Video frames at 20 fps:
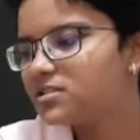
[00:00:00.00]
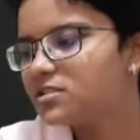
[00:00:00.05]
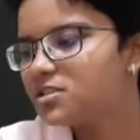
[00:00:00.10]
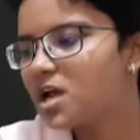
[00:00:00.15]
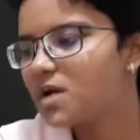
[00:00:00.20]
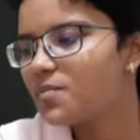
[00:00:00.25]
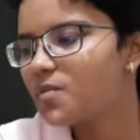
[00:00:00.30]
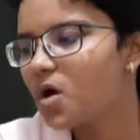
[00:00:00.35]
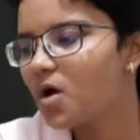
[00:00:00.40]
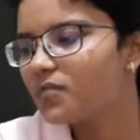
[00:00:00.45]

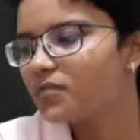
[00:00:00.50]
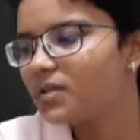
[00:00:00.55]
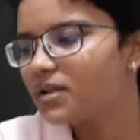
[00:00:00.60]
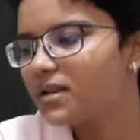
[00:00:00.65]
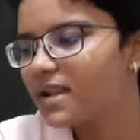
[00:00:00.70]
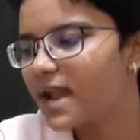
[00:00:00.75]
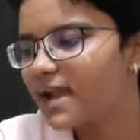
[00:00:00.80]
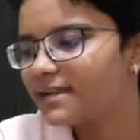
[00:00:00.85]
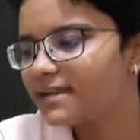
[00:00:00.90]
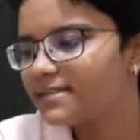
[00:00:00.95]
Some of the
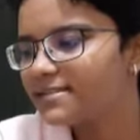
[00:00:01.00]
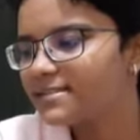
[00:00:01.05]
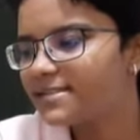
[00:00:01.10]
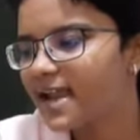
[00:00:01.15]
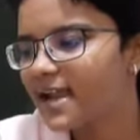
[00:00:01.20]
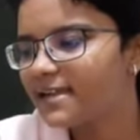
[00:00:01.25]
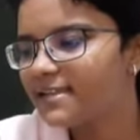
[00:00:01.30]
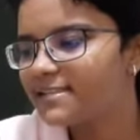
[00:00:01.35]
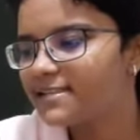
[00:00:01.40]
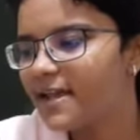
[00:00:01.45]
lattice
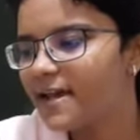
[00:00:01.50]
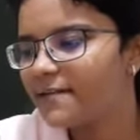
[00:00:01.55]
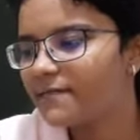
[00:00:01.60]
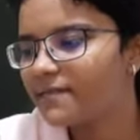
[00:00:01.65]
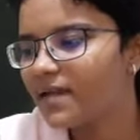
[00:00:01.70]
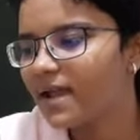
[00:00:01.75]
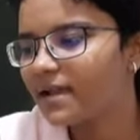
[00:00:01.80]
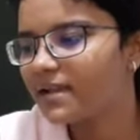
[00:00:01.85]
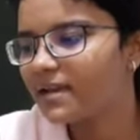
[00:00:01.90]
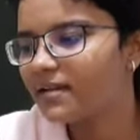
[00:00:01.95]
sites are
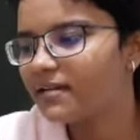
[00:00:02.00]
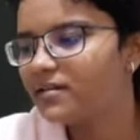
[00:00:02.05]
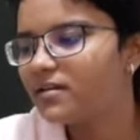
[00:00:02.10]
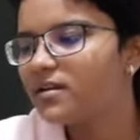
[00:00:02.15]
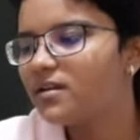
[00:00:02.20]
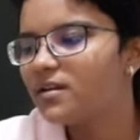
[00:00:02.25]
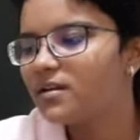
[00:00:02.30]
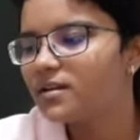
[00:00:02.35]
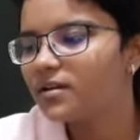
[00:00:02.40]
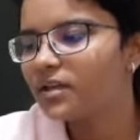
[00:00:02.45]
vacant,
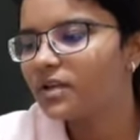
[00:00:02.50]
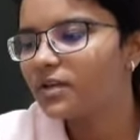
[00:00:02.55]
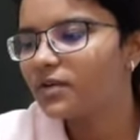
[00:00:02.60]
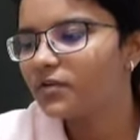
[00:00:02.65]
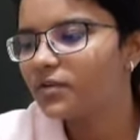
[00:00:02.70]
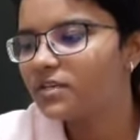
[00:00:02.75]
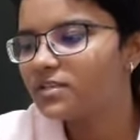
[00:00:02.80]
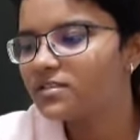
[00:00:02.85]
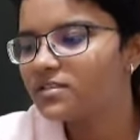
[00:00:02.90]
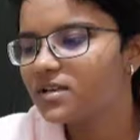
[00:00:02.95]

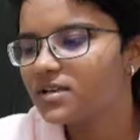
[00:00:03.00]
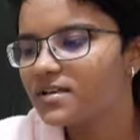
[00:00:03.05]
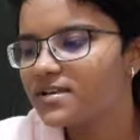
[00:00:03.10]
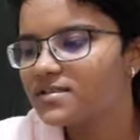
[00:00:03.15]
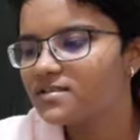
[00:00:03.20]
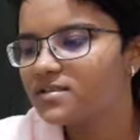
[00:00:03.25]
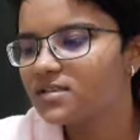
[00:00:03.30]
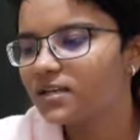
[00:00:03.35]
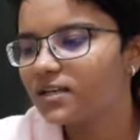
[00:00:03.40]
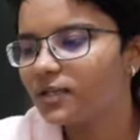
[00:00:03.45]
decrease the
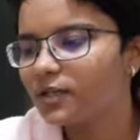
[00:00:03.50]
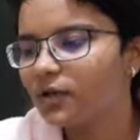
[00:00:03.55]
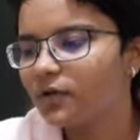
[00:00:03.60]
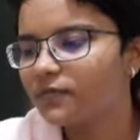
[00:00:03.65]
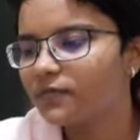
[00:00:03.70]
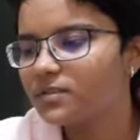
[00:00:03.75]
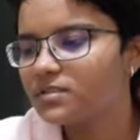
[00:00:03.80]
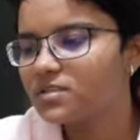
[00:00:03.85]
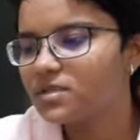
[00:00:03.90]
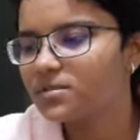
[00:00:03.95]
density
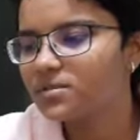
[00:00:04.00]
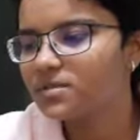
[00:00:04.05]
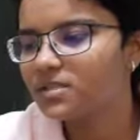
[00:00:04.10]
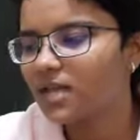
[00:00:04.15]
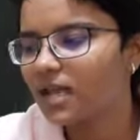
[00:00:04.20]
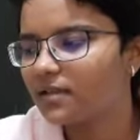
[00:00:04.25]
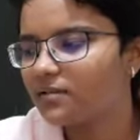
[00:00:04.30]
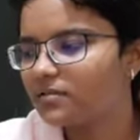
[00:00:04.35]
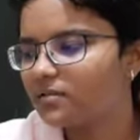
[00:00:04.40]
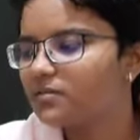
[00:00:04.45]
of the
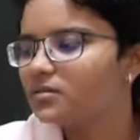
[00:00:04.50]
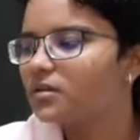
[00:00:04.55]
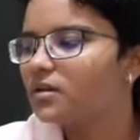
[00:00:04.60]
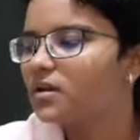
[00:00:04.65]
substance.